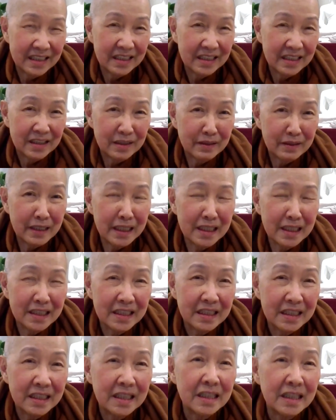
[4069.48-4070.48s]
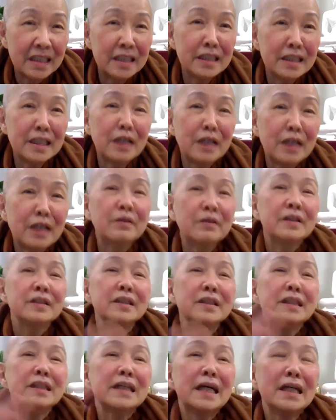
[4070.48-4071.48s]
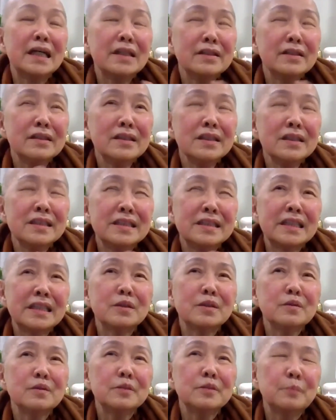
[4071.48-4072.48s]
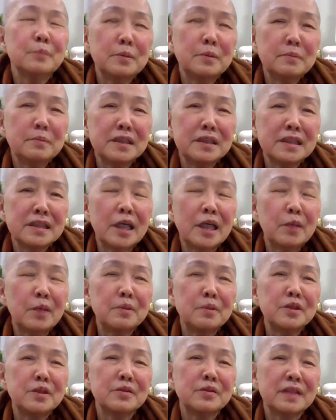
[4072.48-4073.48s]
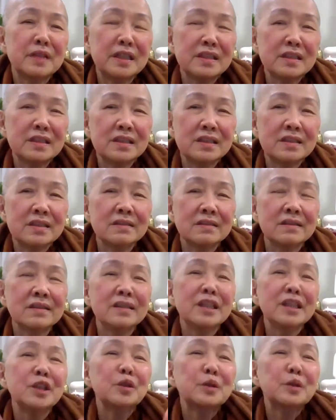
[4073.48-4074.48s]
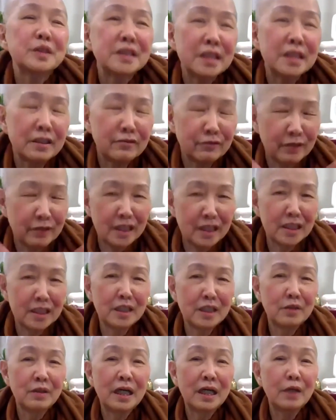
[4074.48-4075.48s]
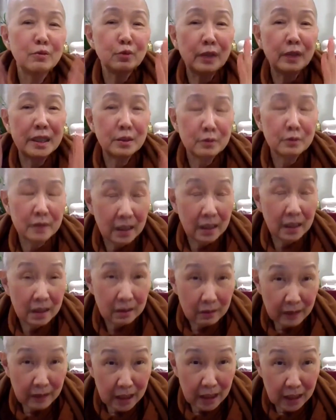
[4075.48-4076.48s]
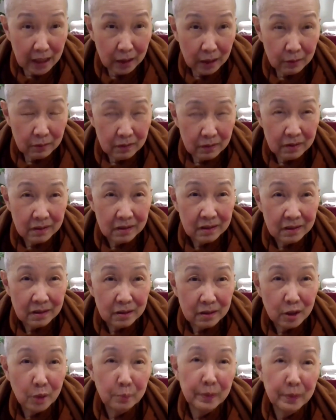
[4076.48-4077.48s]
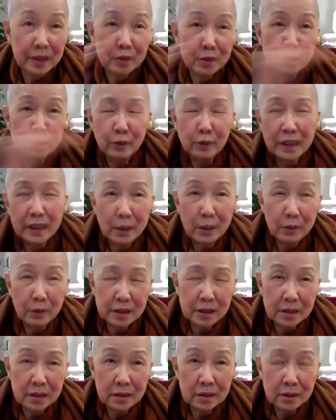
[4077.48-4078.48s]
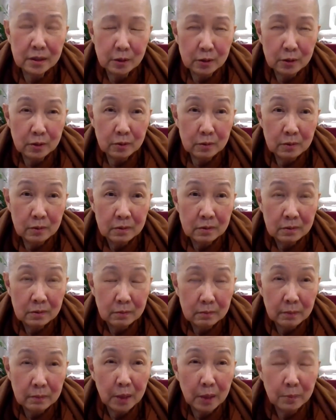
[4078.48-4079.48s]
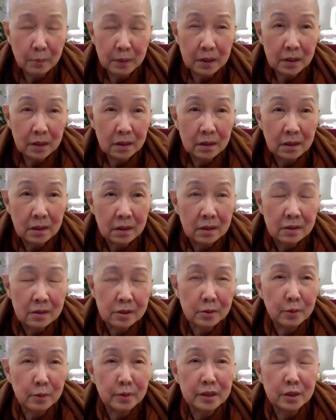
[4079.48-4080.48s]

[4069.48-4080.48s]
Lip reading: Right? Now, the other subtle impermanence that happens to us is, take yourself right now. How do I look right now compared to when I was a little baby, slowly